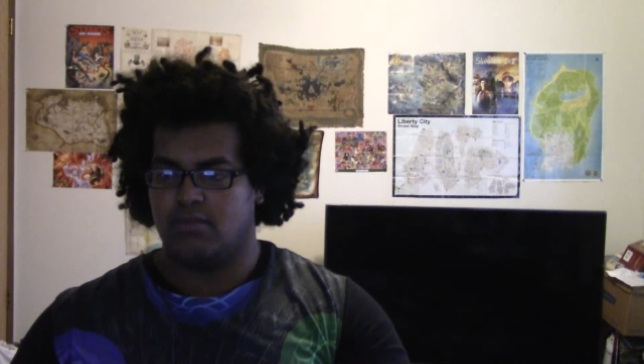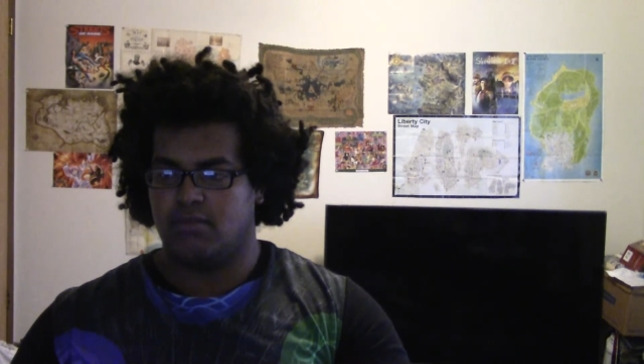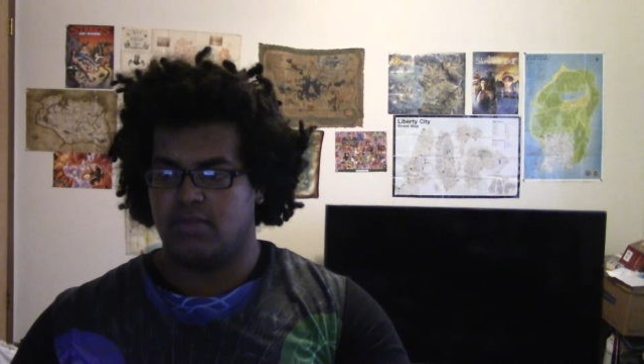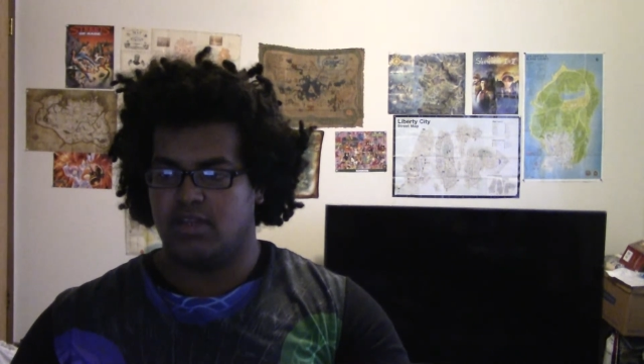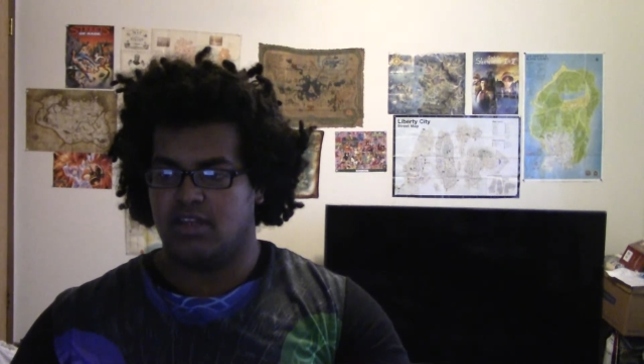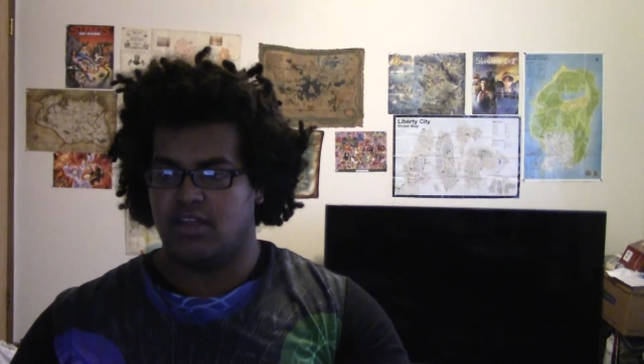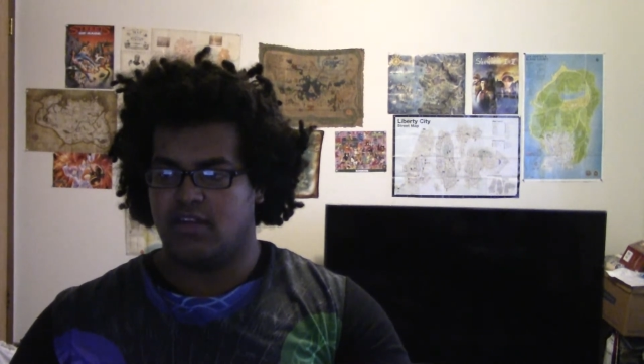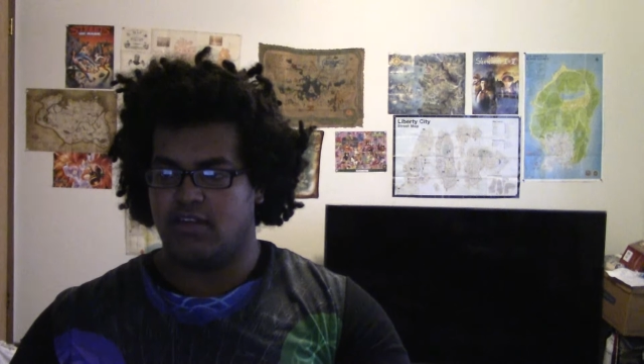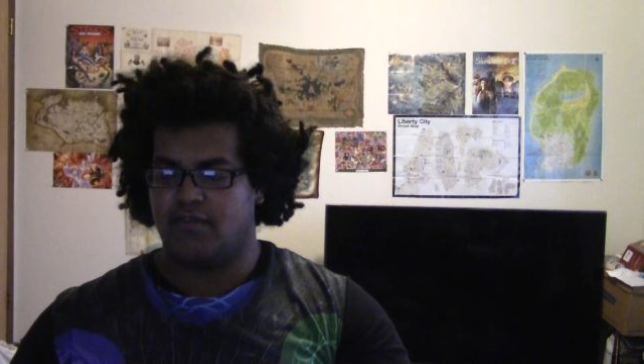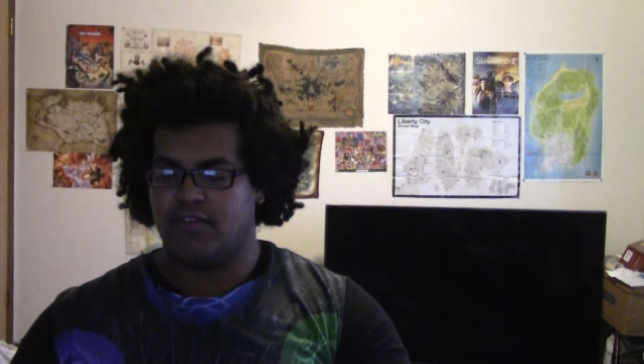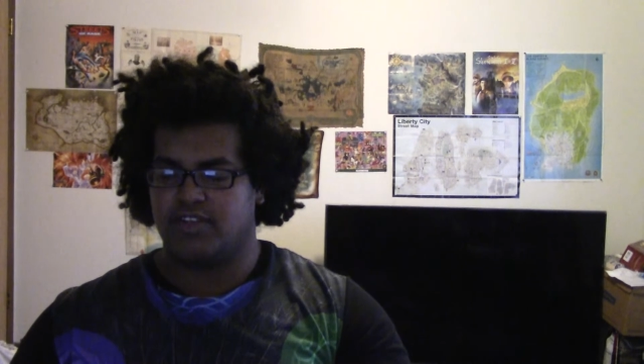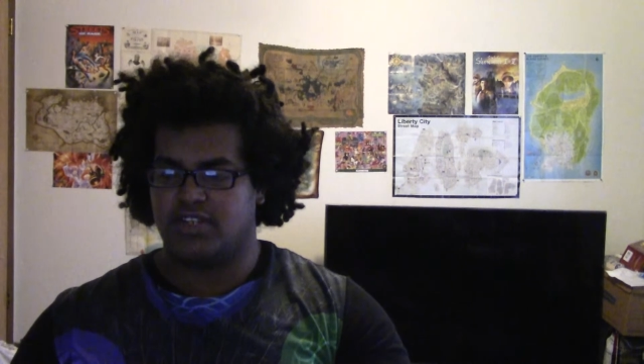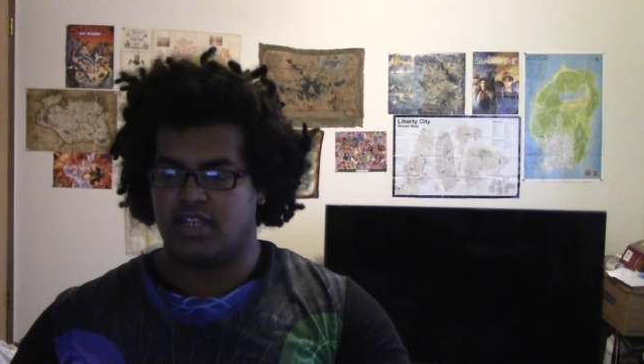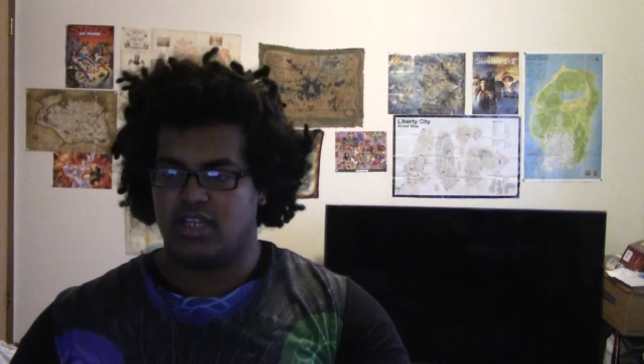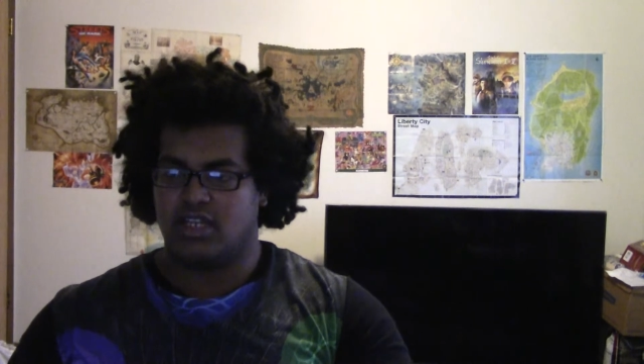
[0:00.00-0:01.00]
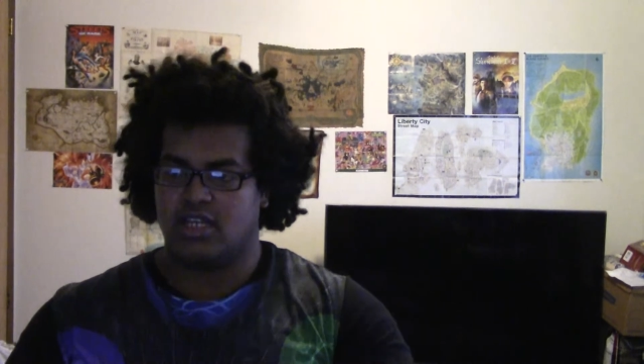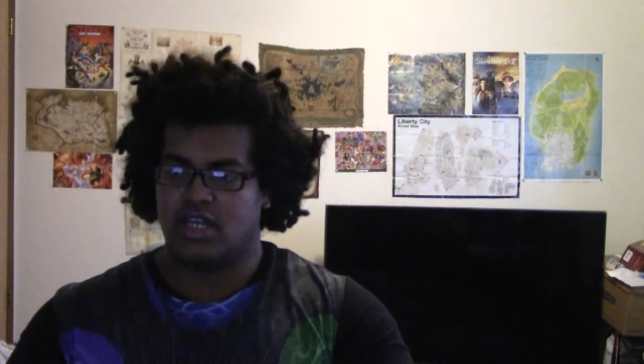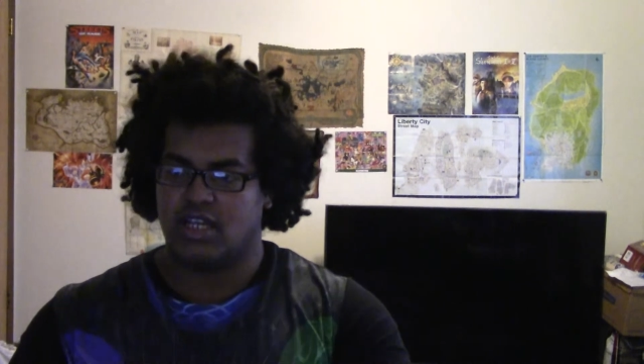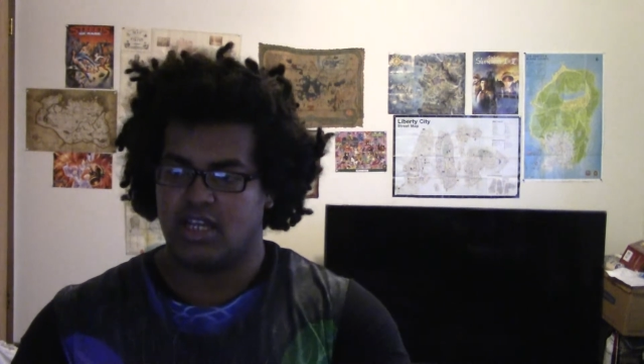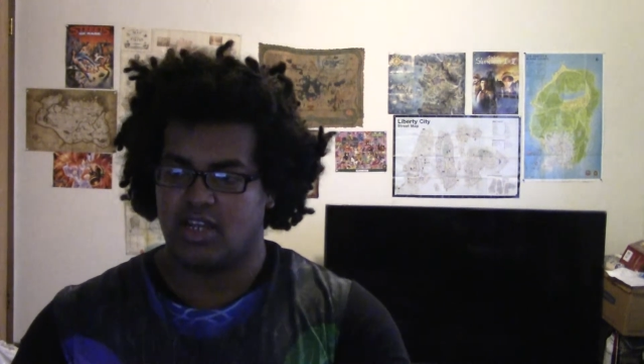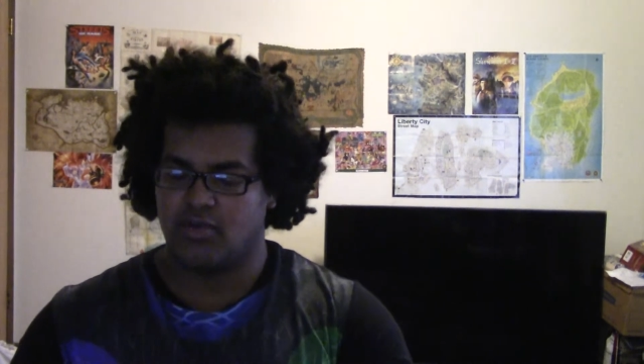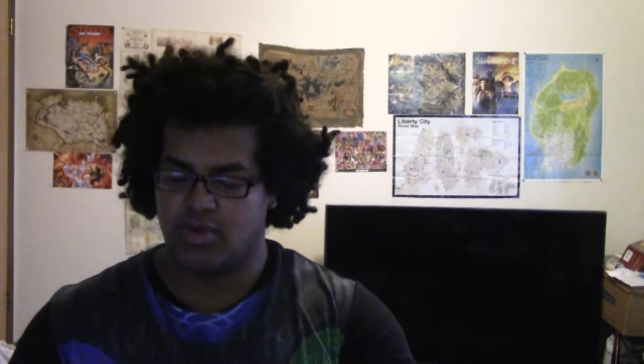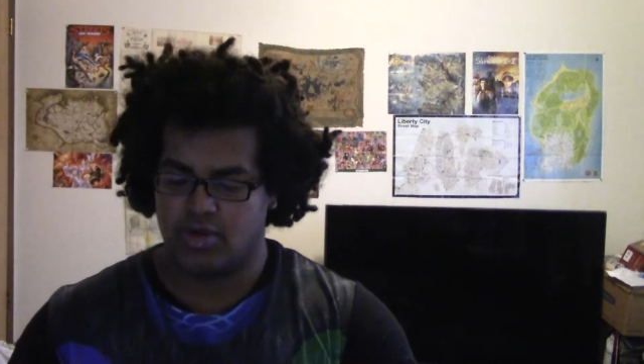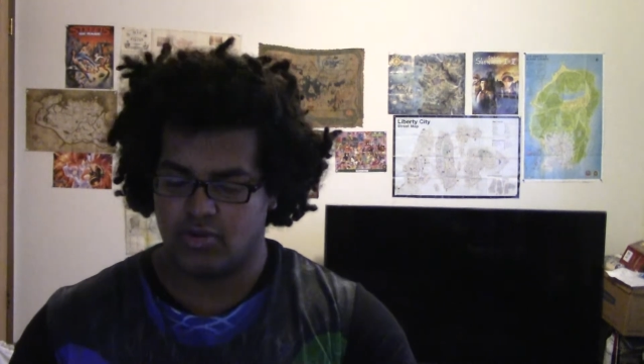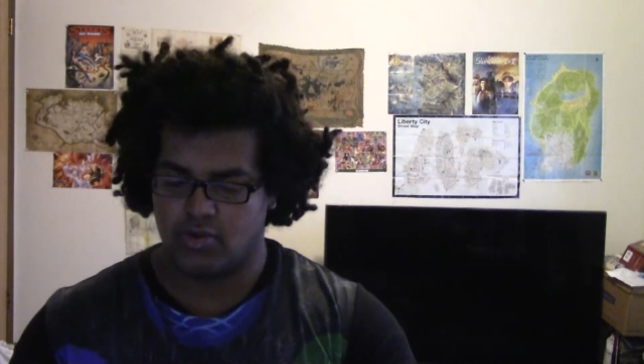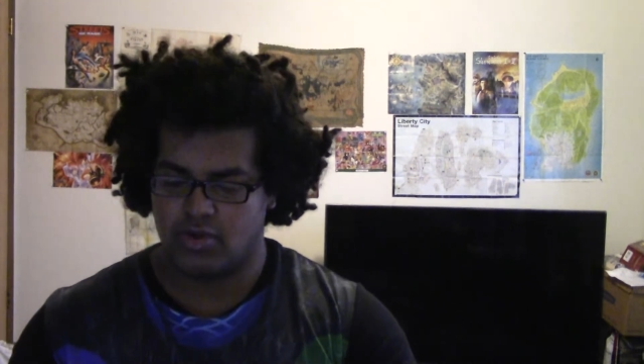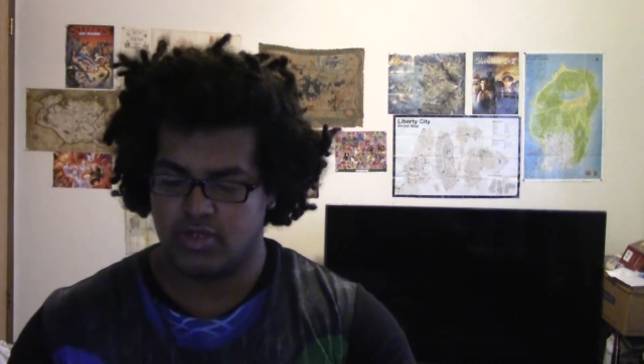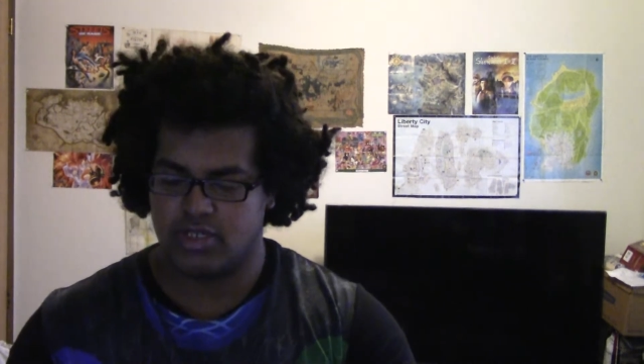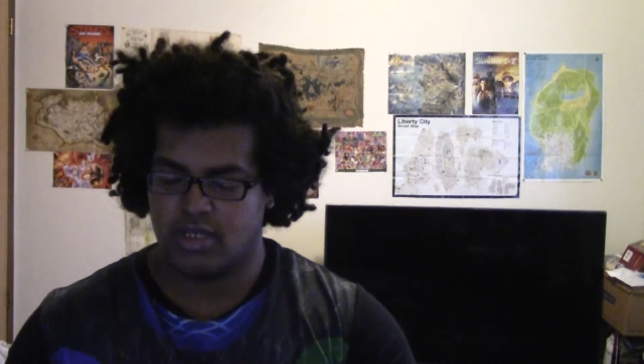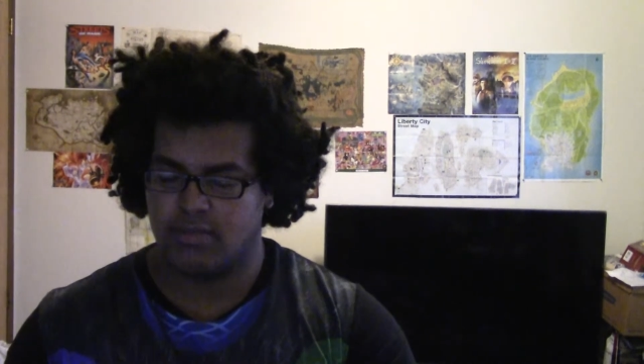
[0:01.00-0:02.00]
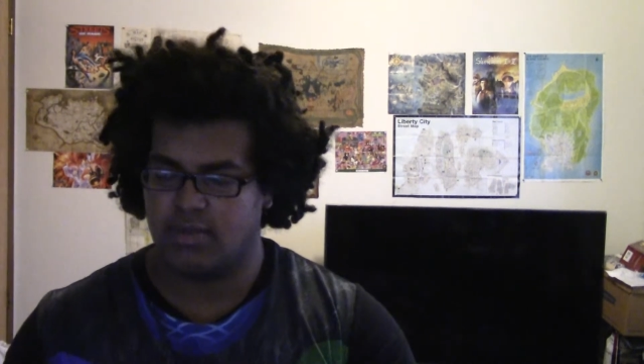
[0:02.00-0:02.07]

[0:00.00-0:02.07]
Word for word: But eventually I got around towards uh,